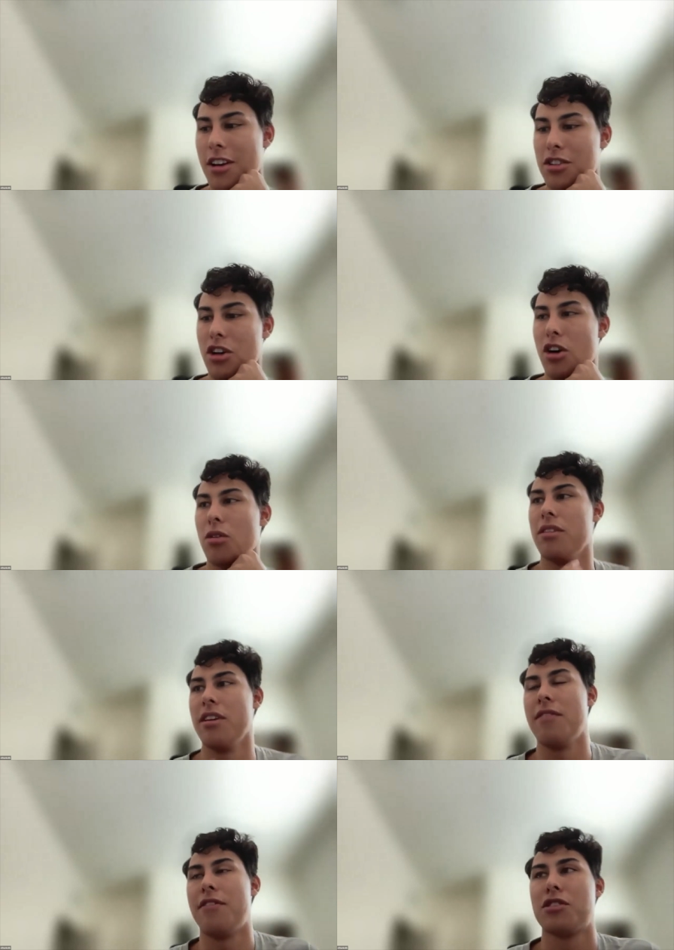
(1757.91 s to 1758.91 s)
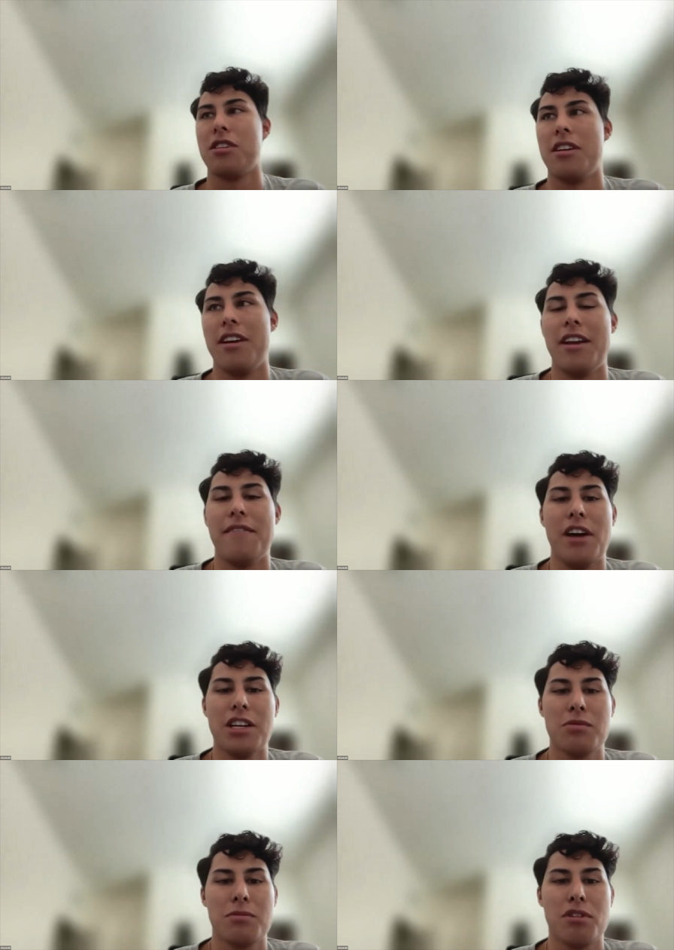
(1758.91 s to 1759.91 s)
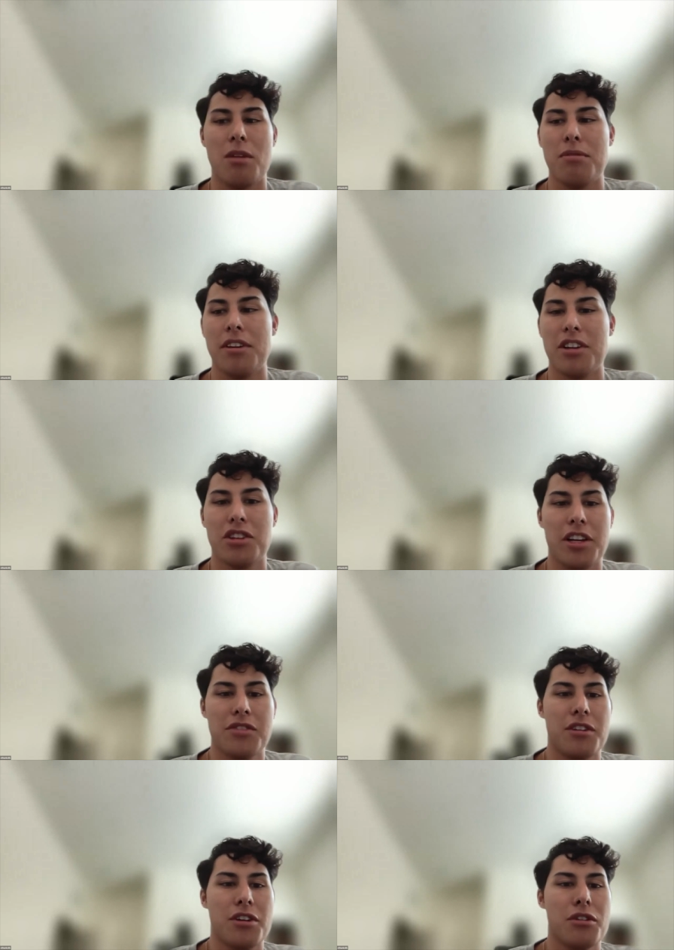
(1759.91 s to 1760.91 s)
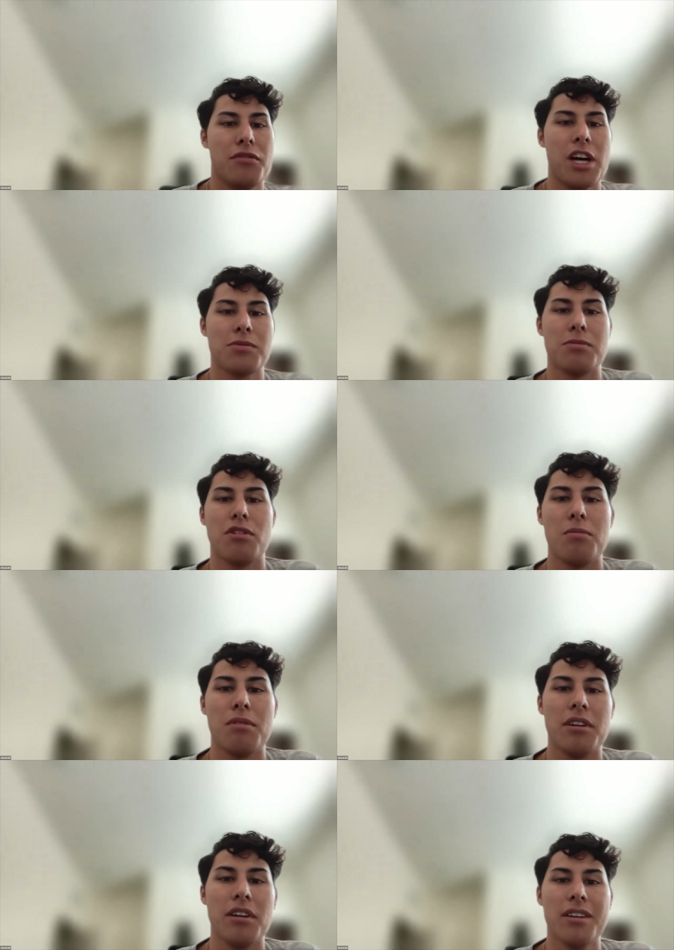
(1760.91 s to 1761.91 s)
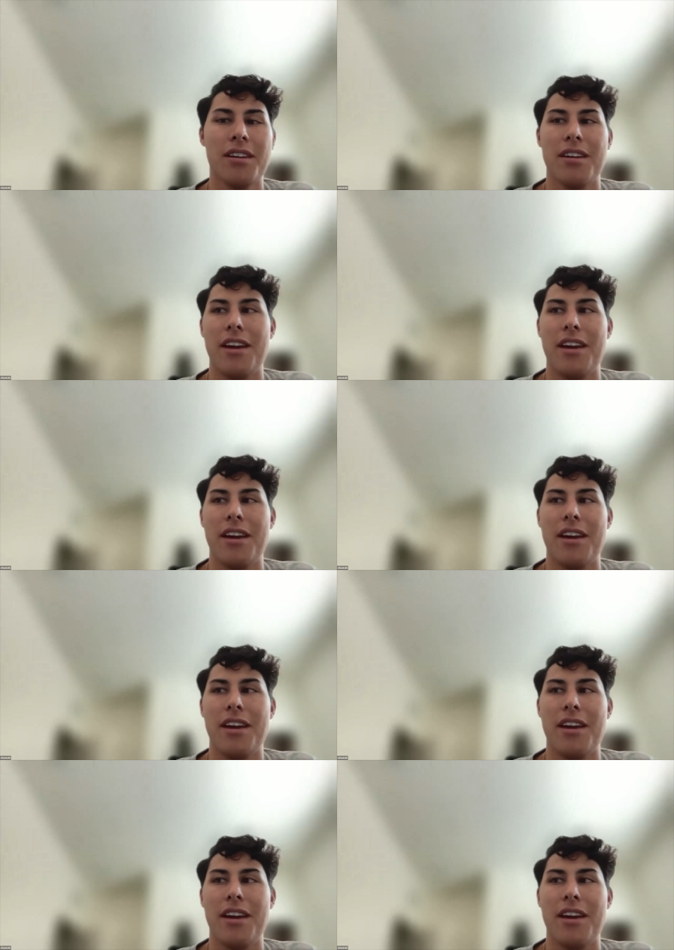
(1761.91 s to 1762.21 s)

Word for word: So, if it's an investment property exchange for another investment property,